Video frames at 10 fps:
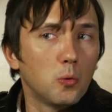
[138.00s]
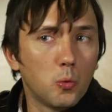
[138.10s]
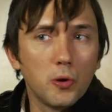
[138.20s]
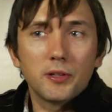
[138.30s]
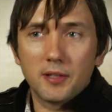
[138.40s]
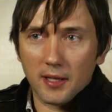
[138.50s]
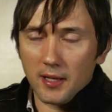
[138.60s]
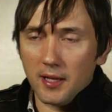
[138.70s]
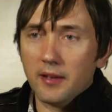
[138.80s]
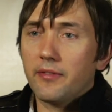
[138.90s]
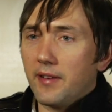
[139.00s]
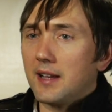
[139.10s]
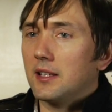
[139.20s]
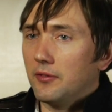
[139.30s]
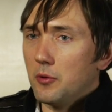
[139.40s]
would, in
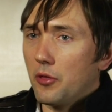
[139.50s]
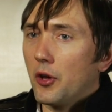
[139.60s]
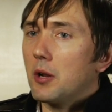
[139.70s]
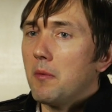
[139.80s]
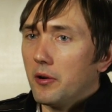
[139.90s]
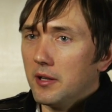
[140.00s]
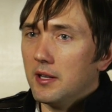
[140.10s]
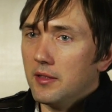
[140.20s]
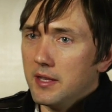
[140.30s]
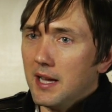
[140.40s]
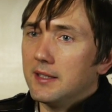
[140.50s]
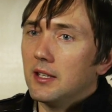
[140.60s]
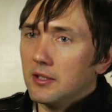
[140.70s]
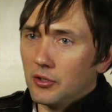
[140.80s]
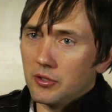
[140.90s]
fact, if you thought about it in the
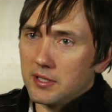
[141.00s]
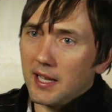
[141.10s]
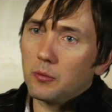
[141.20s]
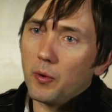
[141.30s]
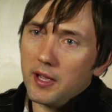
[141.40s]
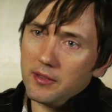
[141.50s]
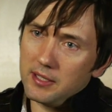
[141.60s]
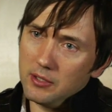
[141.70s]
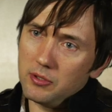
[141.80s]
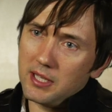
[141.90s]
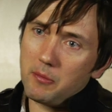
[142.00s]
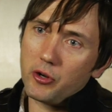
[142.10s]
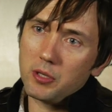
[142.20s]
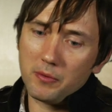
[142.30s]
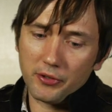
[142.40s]
intelligent design way, this uses the same
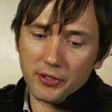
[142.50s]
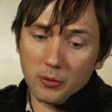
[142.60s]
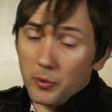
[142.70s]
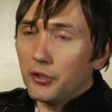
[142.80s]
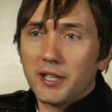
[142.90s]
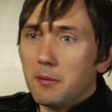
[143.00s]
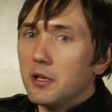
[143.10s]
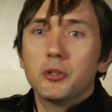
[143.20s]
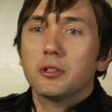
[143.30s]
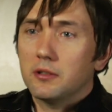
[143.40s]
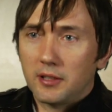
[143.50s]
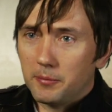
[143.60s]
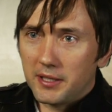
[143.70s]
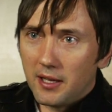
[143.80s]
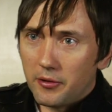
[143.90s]
arguments, in real time it shouldn't
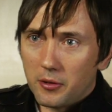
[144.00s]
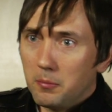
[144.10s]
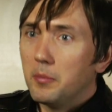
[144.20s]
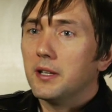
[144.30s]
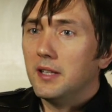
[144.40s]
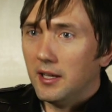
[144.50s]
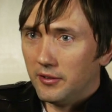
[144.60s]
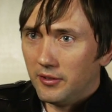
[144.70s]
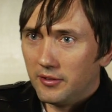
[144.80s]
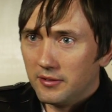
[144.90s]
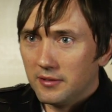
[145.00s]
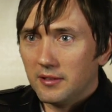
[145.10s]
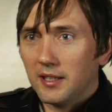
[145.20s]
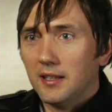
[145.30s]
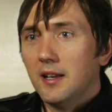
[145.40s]
come together, but it does.
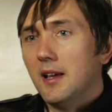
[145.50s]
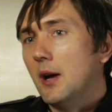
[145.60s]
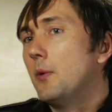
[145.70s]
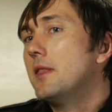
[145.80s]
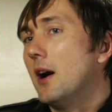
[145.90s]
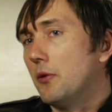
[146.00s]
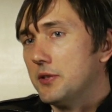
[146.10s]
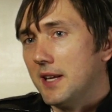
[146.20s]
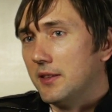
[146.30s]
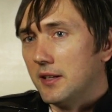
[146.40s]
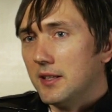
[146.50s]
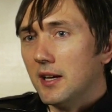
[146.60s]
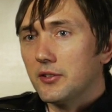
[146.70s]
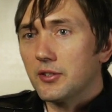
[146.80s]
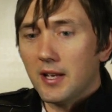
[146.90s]
Okay? And we now understand that it
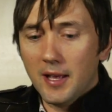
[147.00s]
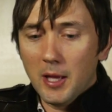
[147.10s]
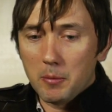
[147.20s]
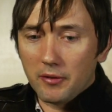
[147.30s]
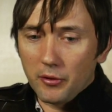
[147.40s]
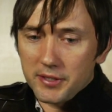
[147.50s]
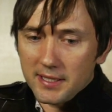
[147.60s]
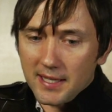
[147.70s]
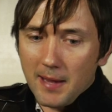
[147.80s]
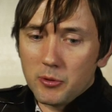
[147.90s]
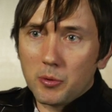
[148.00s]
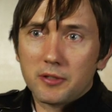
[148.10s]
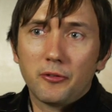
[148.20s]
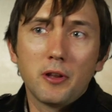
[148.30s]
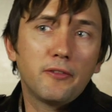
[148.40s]
does. But if those things came to
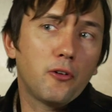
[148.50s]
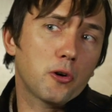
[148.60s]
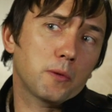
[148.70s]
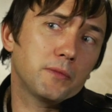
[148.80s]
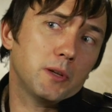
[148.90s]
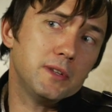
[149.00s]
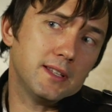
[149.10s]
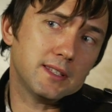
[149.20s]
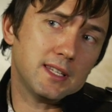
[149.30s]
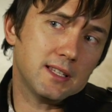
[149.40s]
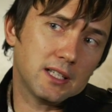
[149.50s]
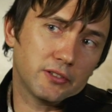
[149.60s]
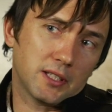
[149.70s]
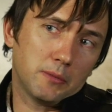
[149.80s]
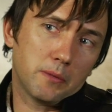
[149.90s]
us fully formed and we didn't see the
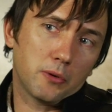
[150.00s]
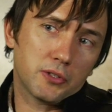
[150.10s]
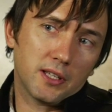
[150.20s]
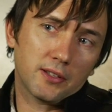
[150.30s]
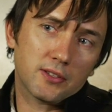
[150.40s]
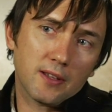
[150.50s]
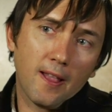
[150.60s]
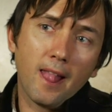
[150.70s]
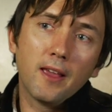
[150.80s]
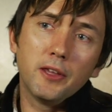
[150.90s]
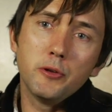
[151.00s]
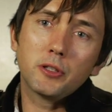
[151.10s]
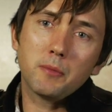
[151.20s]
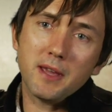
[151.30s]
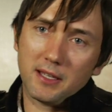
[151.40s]
self-assembly process, you
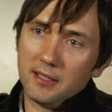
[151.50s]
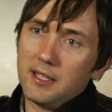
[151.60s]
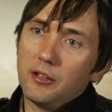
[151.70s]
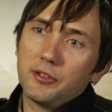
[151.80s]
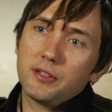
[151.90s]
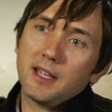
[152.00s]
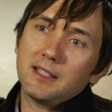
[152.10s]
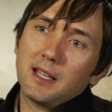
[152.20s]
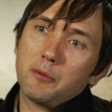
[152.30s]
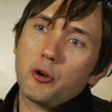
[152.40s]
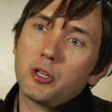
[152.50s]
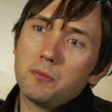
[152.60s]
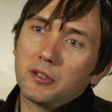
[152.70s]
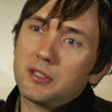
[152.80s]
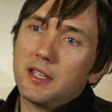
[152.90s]
could make an intelligent design type
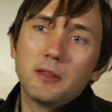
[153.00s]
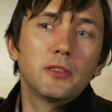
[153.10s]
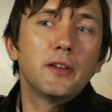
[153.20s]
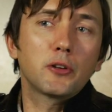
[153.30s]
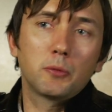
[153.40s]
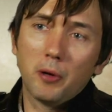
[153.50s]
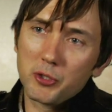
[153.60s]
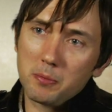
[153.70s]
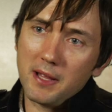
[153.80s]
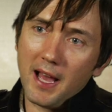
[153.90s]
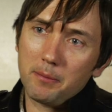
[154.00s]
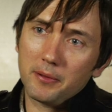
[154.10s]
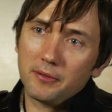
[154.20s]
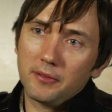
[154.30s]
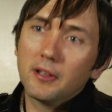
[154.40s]
argument to say it never could possibly
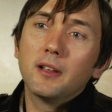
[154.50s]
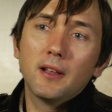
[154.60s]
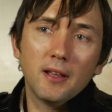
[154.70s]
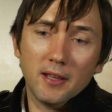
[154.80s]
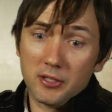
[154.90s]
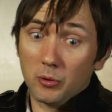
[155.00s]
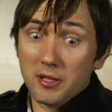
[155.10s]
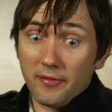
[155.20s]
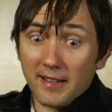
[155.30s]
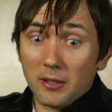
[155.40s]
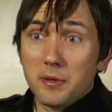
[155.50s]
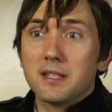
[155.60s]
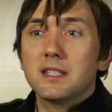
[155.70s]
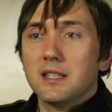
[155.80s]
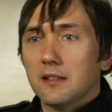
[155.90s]
happen. It's only the fact that we
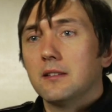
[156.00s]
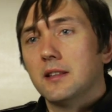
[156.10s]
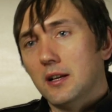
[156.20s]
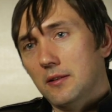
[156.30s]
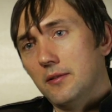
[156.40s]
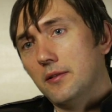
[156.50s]
see it that,